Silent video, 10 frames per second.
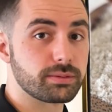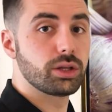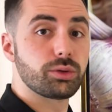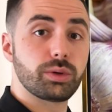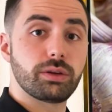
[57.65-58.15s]

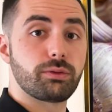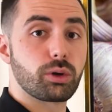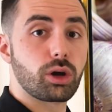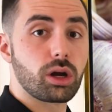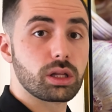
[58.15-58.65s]
3 to 4
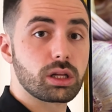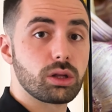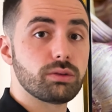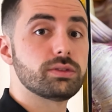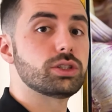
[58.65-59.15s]
garlic
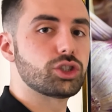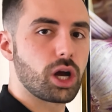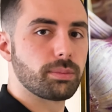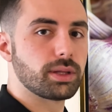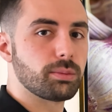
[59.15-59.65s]
cloves
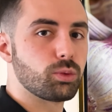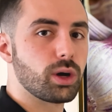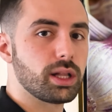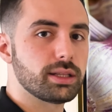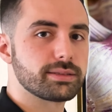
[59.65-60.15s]
chopped up
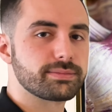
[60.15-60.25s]
well,